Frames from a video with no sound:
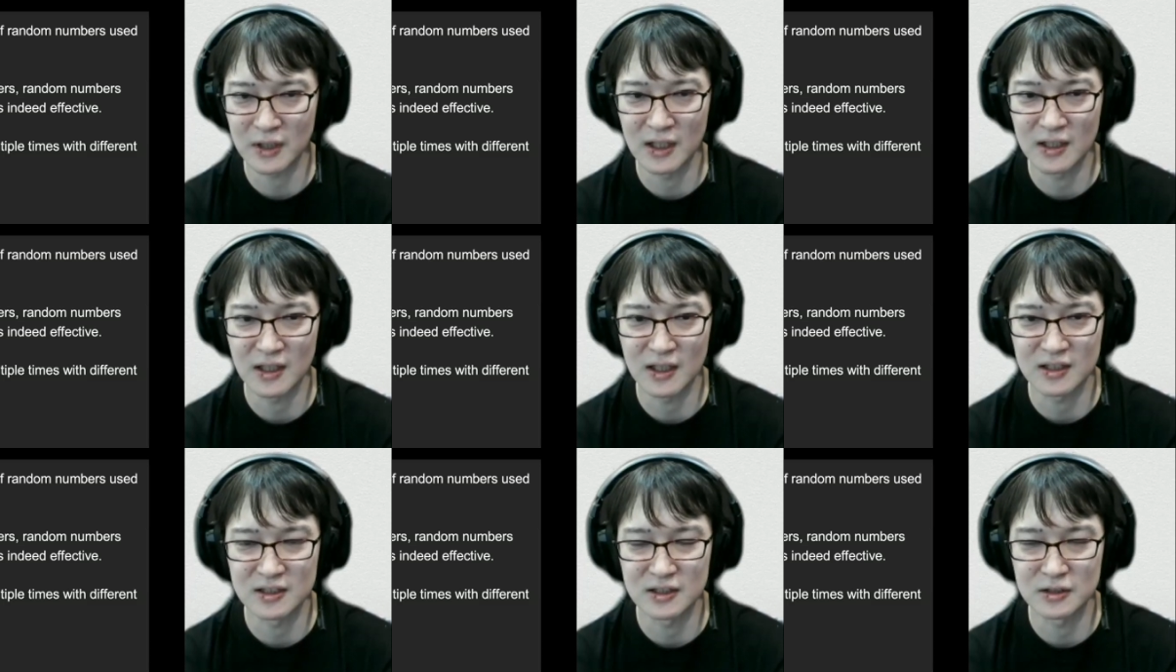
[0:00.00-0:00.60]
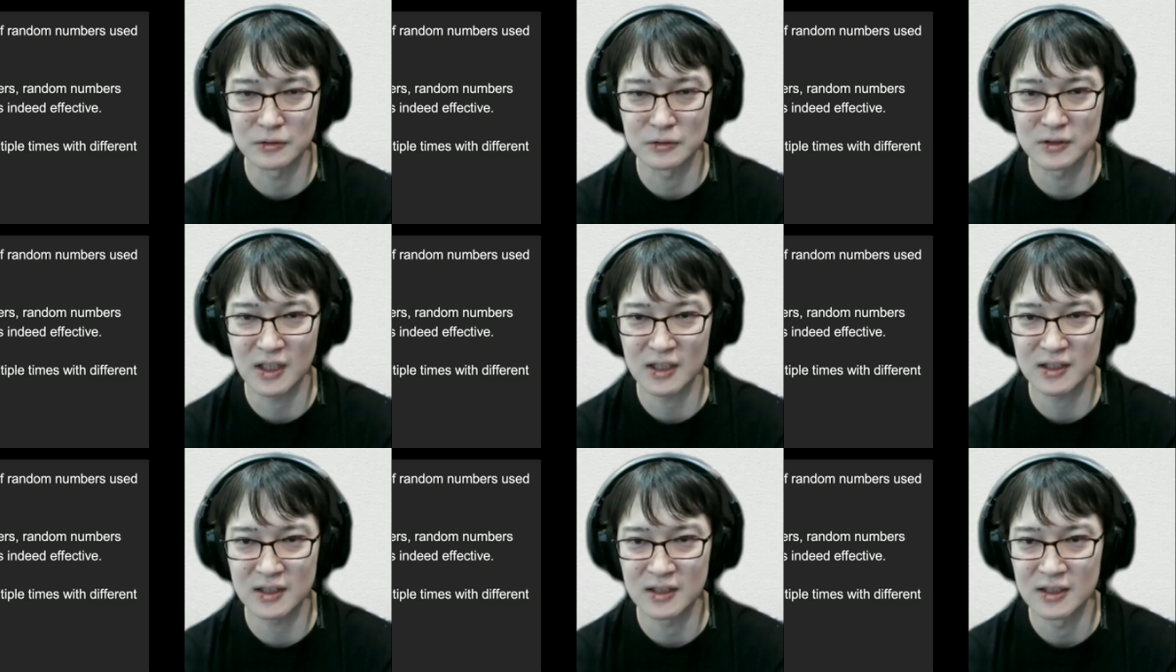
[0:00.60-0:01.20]
several times
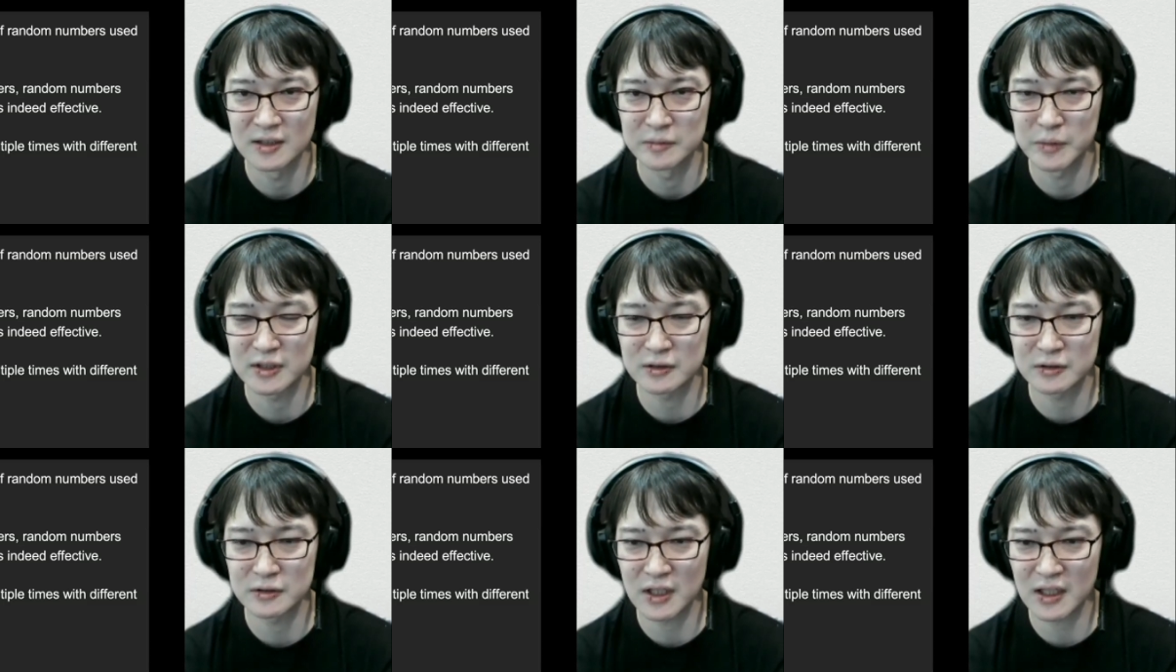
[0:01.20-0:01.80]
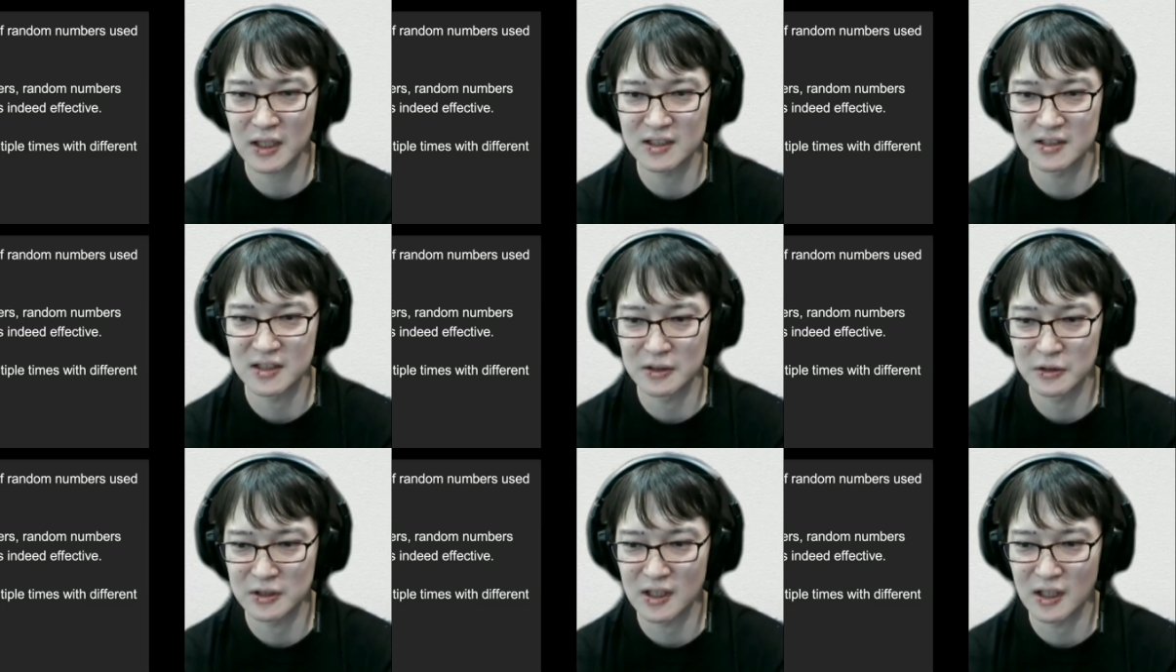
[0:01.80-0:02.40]
to use different
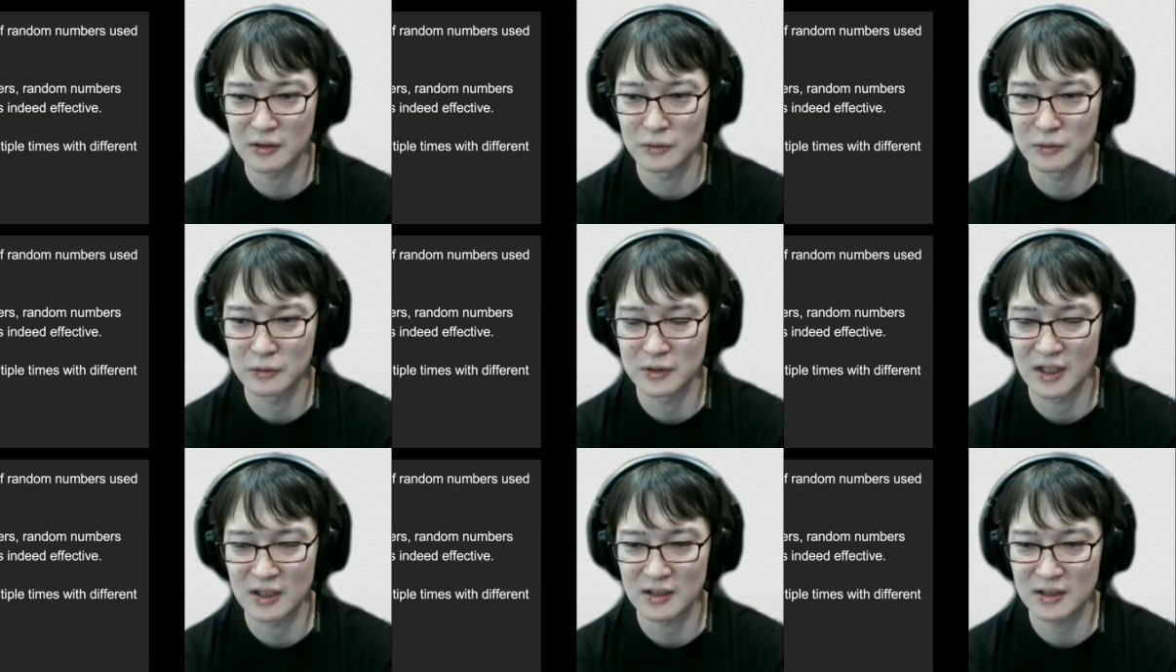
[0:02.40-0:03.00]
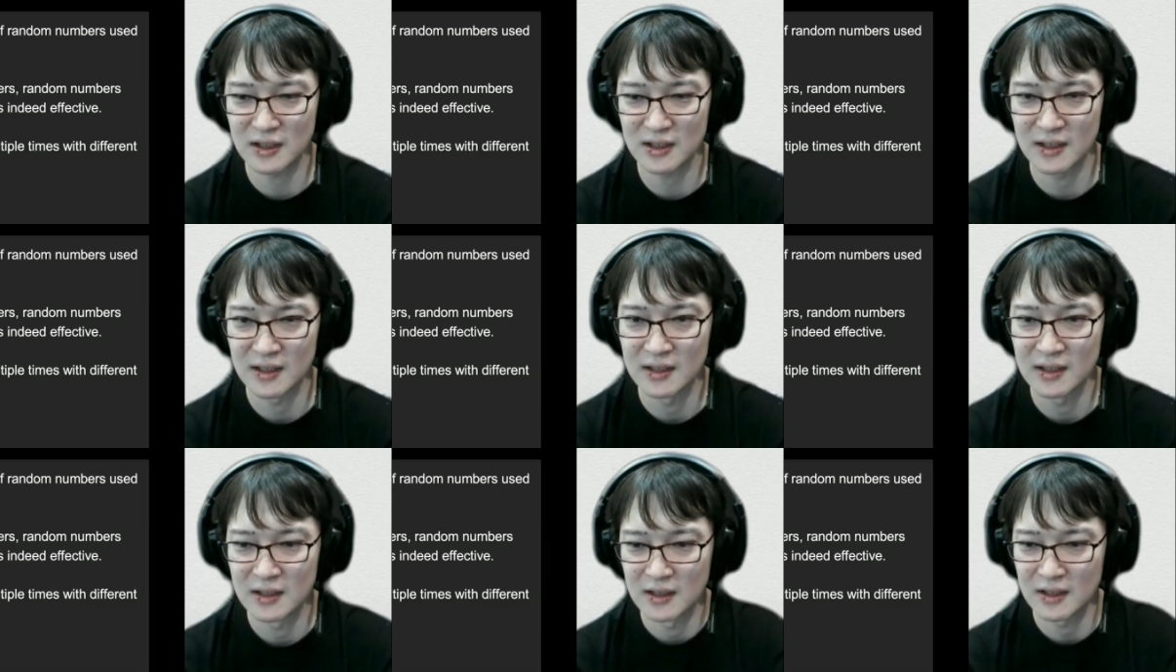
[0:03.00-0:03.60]
models
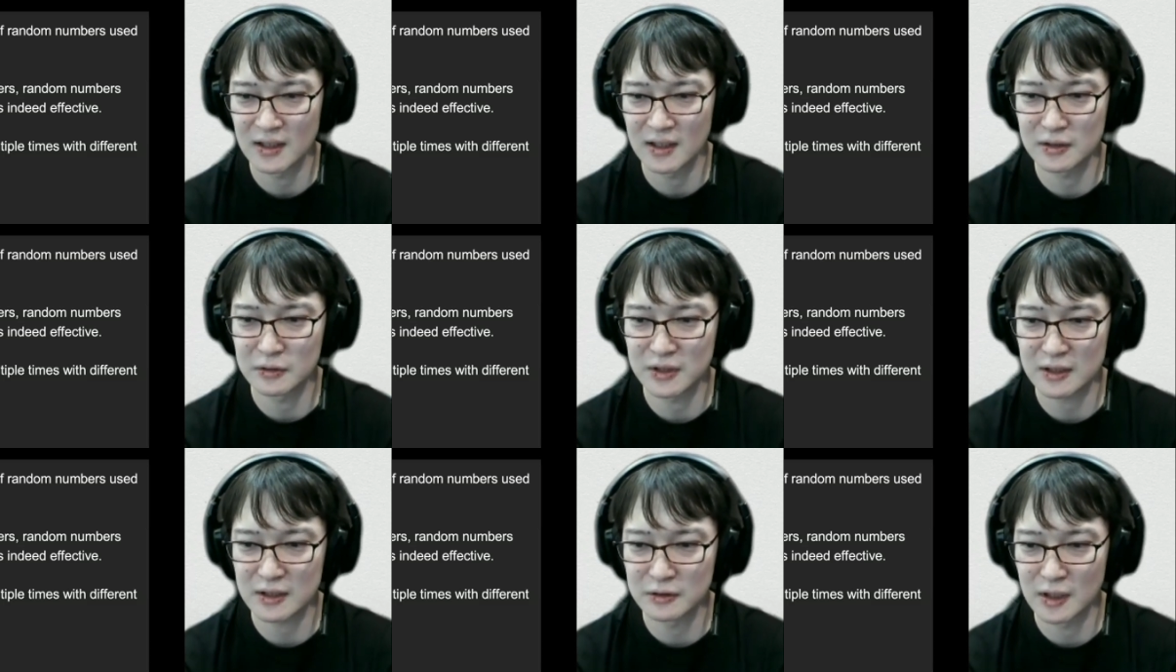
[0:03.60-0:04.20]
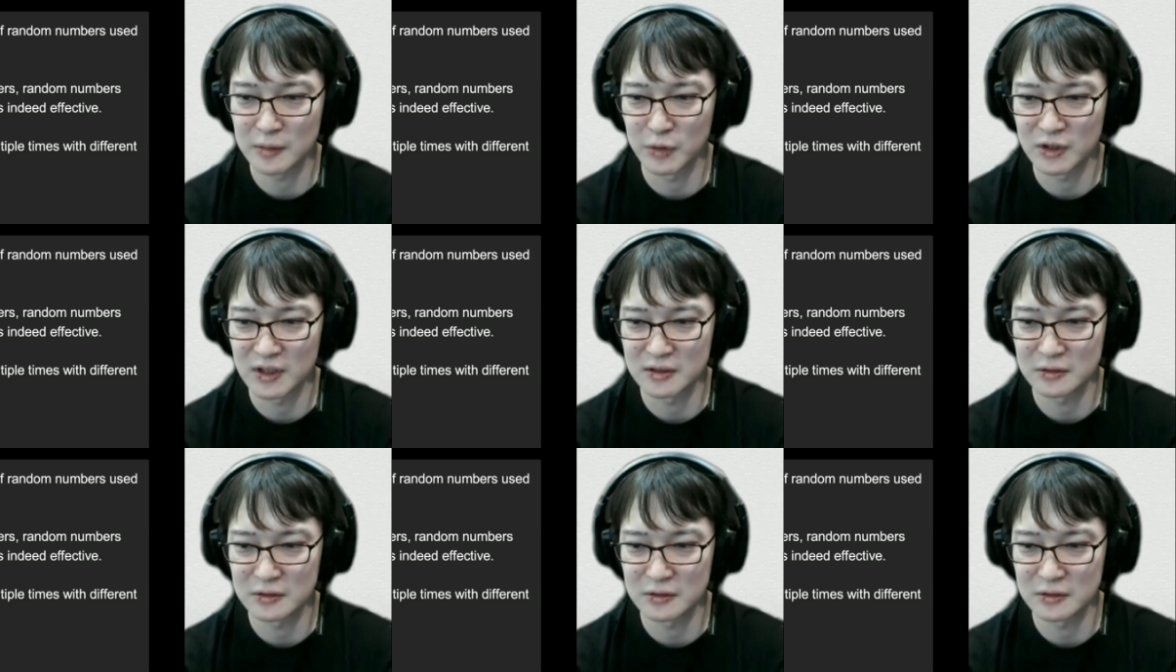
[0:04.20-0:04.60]
and compare accuracy